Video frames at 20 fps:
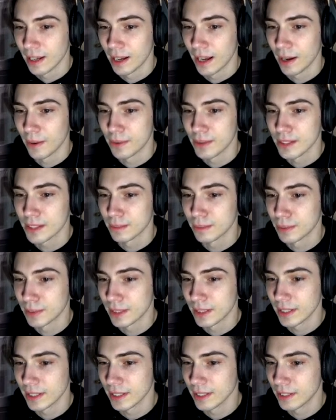I was
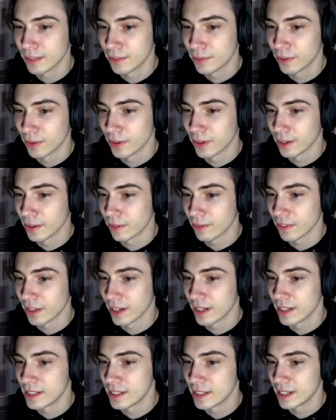completely euphoric with the
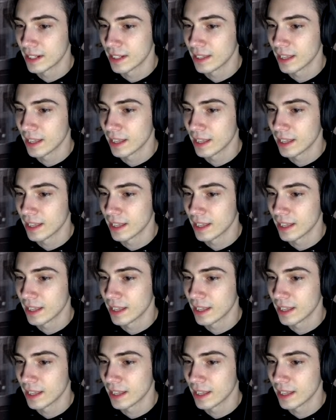idea